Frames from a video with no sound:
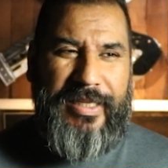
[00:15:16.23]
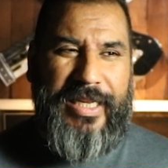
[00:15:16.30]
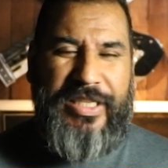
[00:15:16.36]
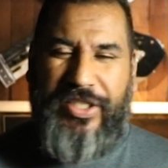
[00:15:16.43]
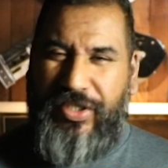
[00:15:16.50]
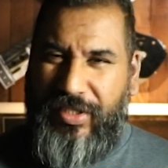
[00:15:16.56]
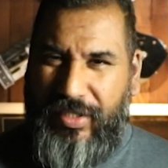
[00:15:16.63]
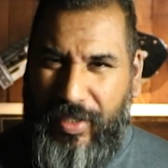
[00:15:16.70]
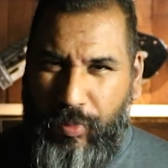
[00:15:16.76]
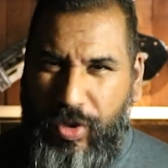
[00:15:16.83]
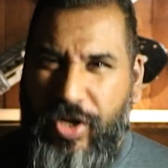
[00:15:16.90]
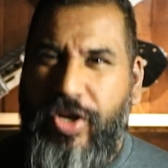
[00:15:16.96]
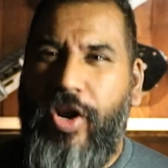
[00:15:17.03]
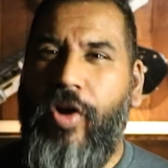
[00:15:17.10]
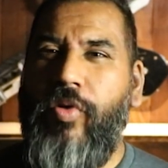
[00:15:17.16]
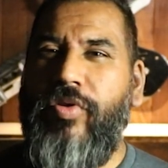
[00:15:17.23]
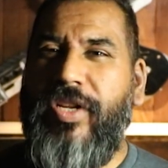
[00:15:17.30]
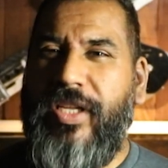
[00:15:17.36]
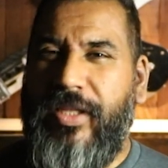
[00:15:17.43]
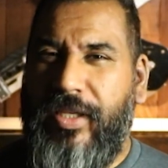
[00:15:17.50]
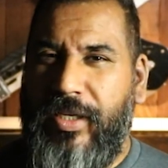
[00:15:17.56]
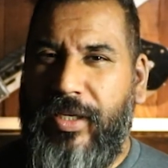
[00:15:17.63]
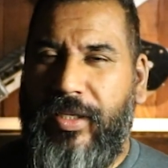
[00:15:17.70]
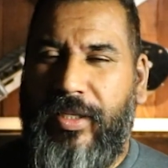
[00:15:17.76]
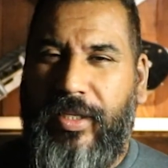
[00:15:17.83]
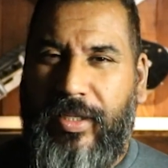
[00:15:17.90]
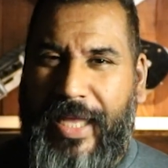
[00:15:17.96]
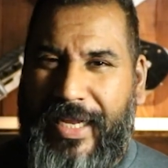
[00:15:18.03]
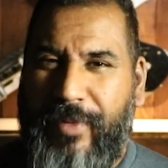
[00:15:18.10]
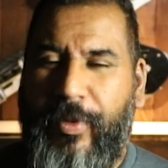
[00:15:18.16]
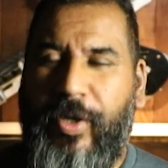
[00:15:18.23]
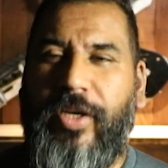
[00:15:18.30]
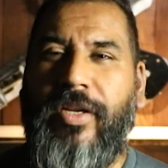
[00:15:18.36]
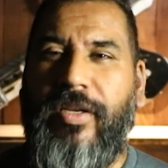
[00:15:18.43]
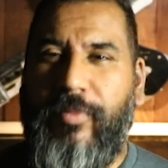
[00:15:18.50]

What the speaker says: is somewhat known in the Latin American